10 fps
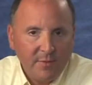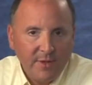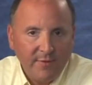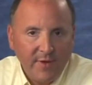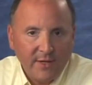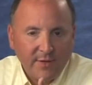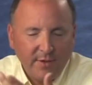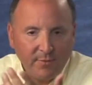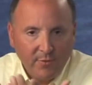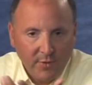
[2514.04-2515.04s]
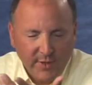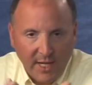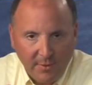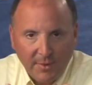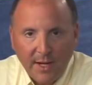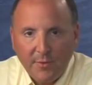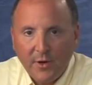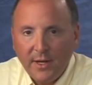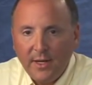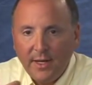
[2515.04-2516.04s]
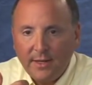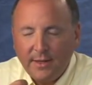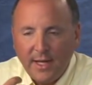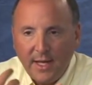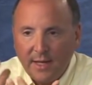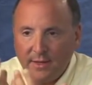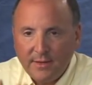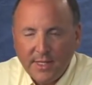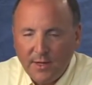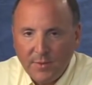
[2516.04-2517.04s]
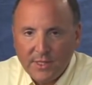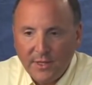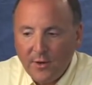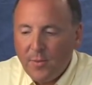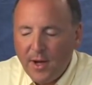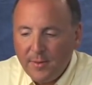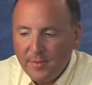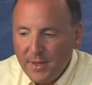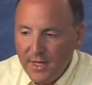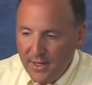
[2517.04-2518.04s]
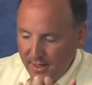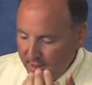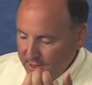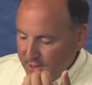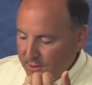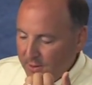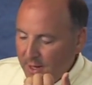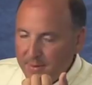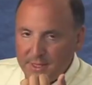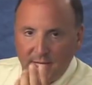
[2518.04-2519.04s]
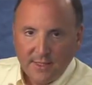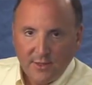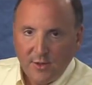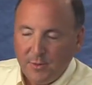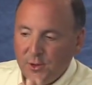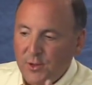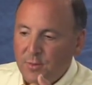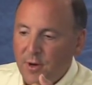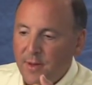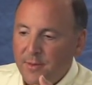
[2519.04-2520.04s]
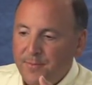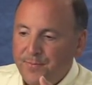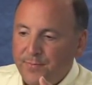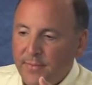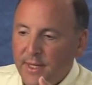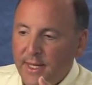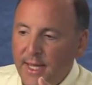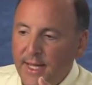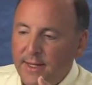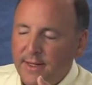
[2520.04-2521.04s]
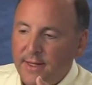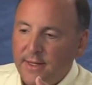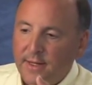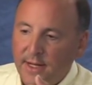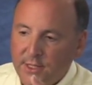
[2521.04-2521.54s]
with the vendor that wrote the help library, and they had said it wasn't their problem. So I was asked to troubleshoot the problem, and uh, I